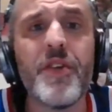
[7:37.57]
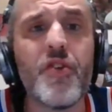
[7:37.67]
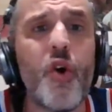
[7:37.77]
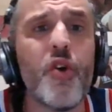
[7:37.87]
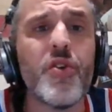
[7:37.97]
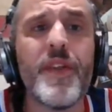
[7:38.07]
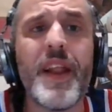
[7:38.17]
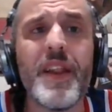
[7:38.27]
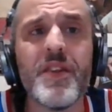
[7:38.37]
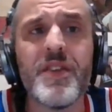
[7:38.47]
It's also in
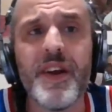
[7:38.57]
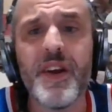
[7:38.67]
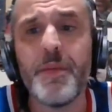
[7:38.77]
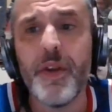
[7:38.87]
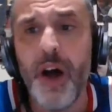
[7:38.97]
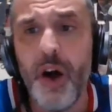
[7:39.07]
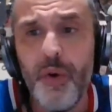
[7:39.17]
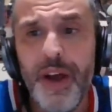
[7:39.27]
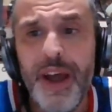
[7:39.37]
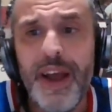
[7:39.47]
that little ticker below.